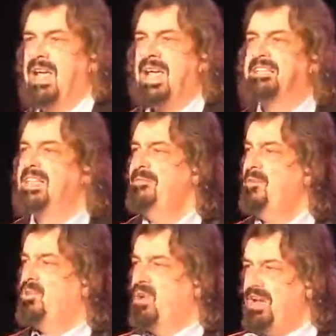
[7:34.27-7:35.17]
It's
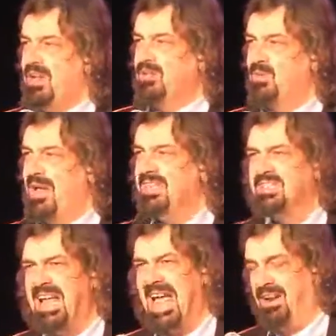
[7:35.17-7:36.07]
therefore critical to
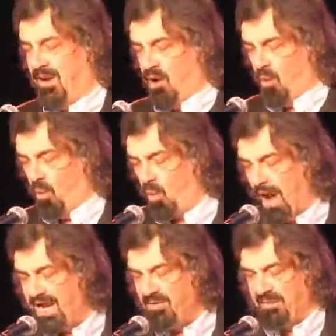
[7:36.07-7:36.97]
understand
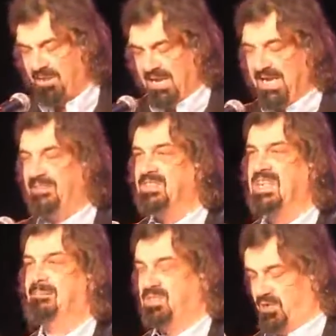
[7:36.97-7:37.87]
why we believe in
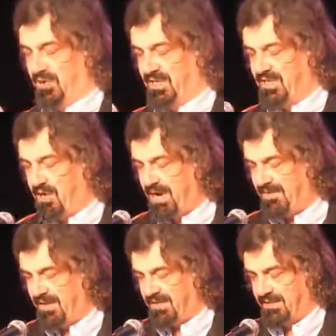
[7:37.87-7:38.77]
some stories and not
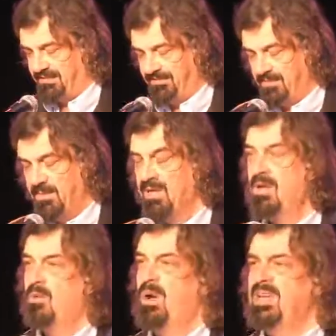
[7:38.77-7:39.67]
others.
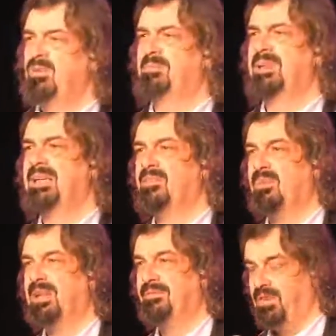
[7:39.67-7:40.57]
Why do we believe that
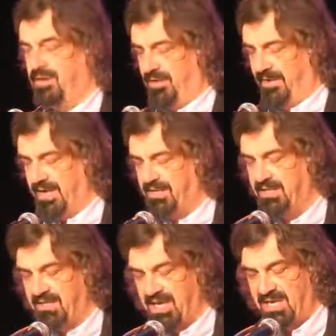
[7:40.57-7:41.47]
we live in a universe
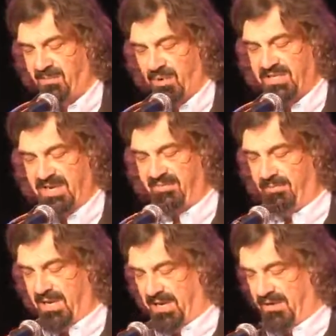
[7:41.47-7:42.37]
that's 13.7
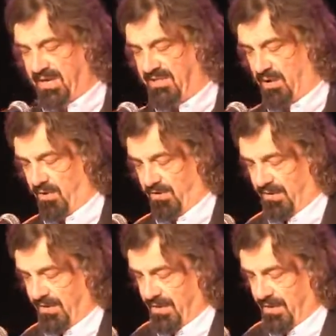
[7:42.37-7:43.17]
billion years old?